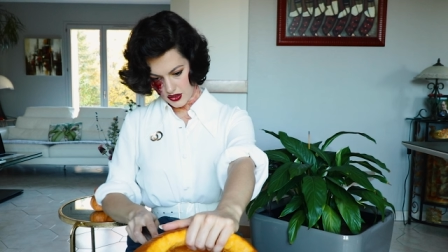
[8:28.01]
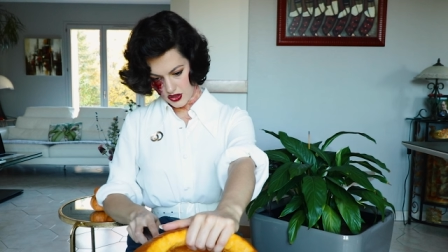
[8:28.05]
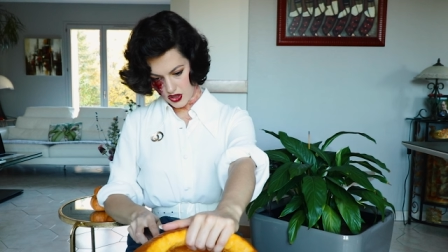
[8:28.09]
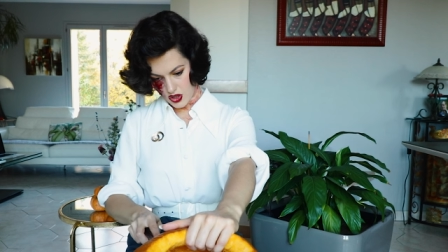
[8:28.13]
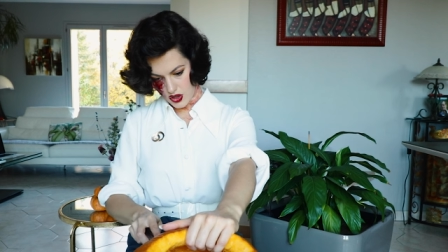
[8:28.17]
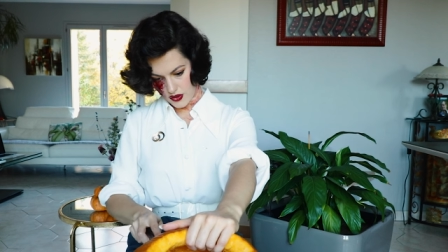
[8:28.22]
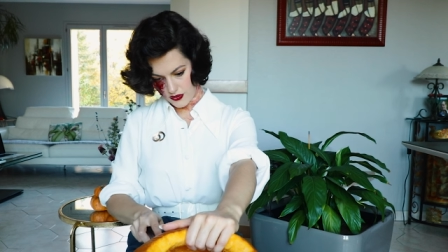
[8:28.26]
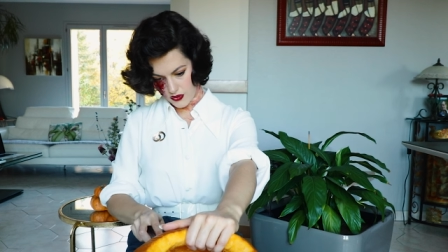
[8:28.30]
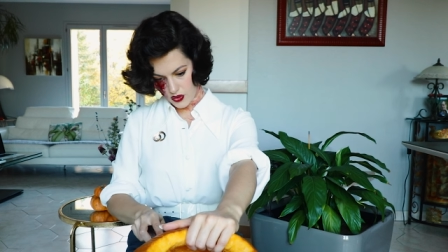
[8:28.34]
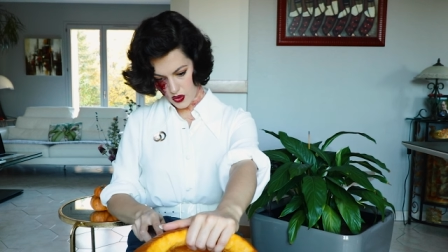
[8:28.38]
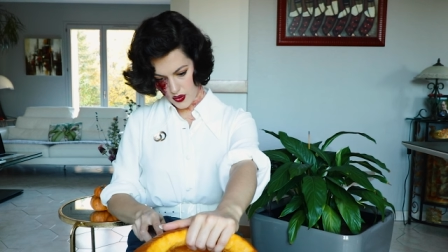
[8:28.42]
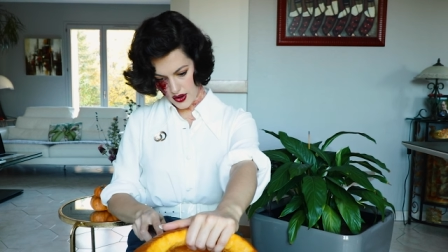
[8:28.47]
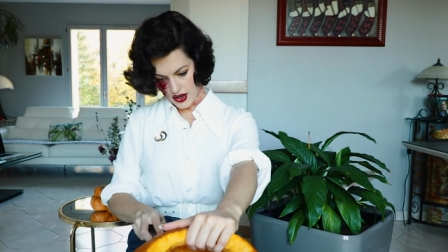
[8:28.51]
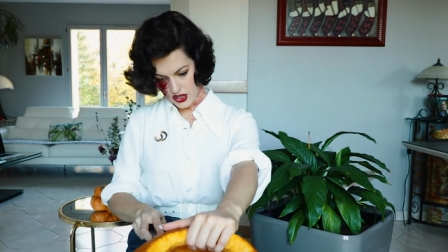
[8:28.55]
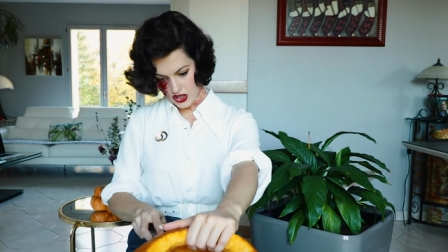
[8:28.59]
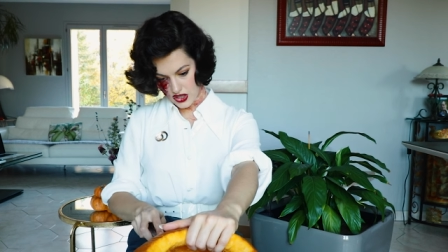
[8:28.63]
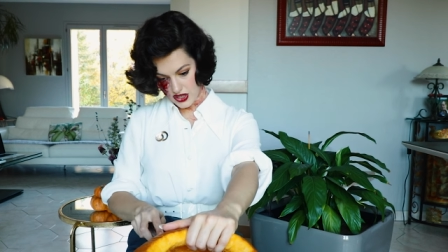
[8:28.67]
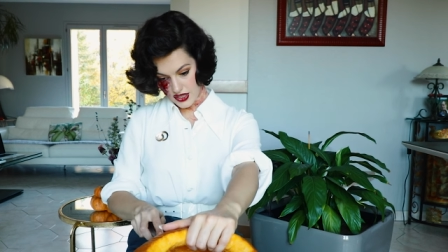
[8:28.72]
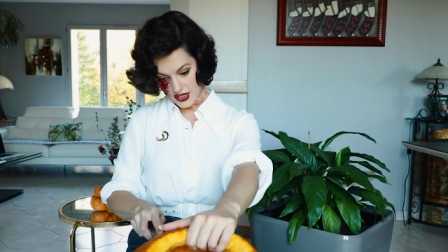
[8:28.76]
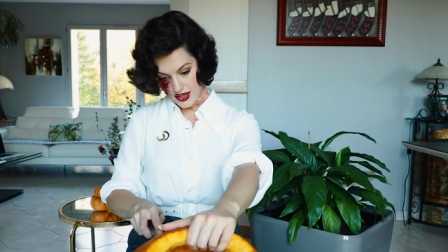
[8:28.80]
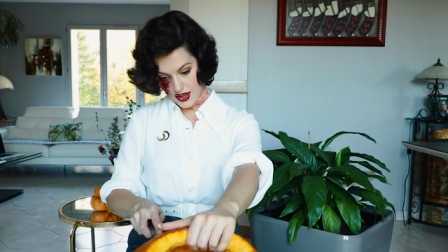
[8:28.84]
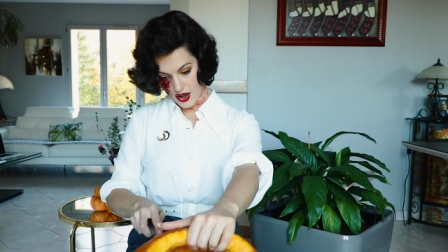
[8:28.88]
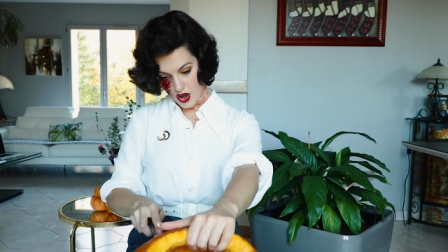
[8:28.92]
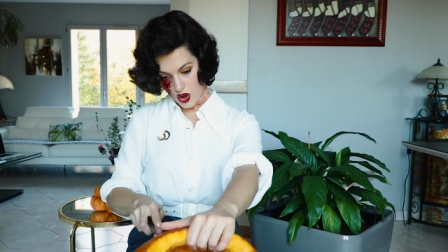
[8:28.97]
So if you're
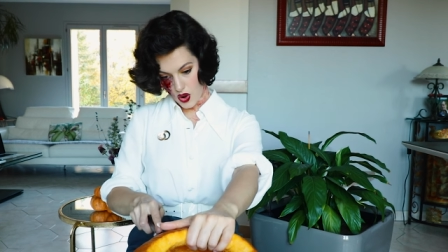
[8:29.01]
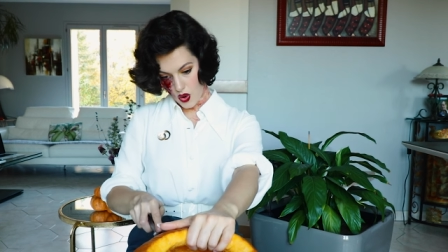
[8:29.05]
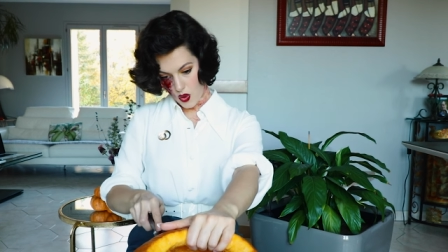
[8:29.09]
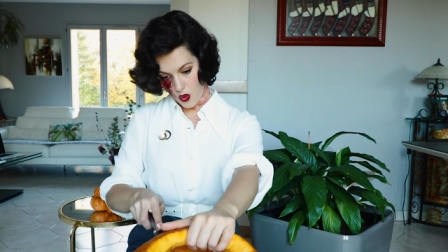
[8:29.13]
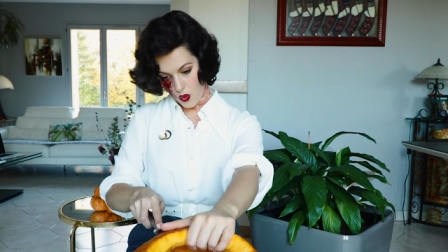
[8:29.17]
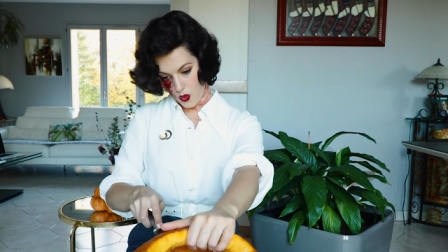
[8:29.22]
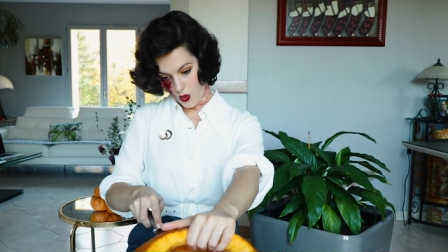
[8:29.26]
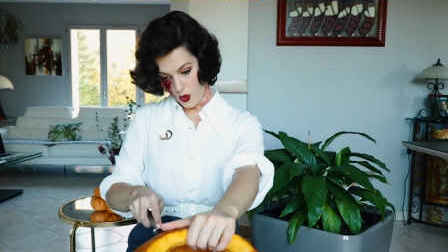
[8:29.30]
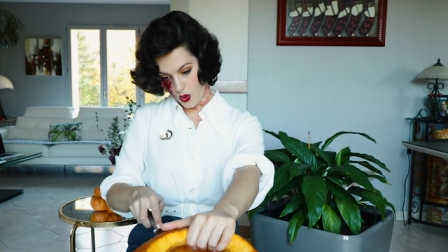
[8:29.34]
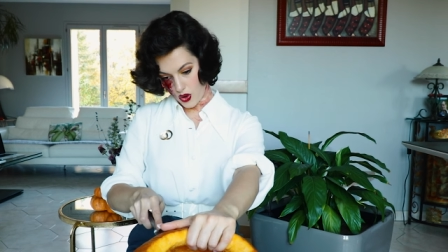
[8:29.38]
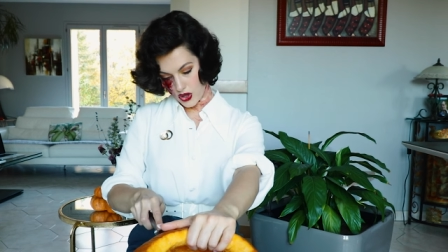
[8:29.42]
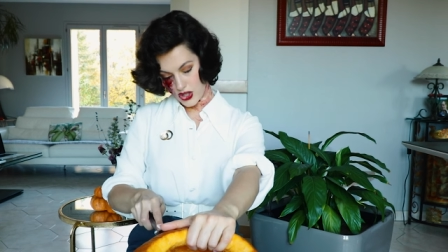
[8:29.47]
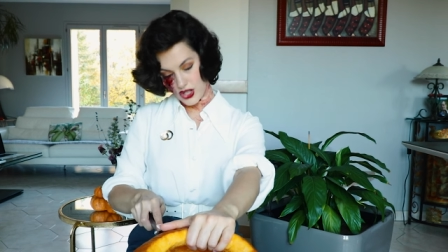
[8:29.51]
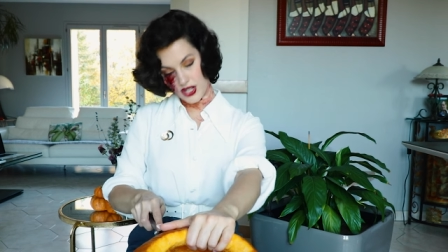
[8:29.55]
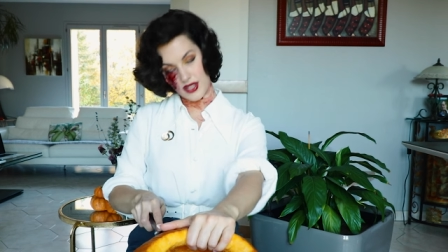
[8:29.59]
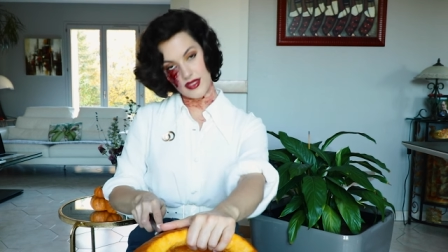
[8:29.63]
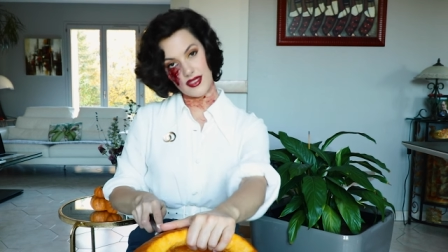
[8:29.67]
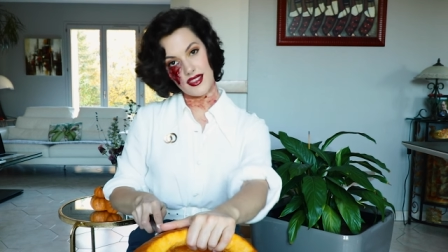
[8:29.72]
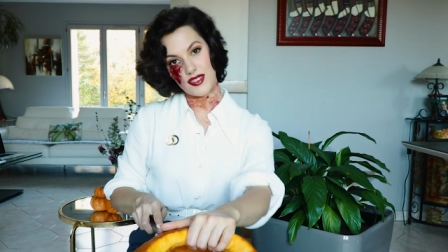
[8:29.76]
actually watching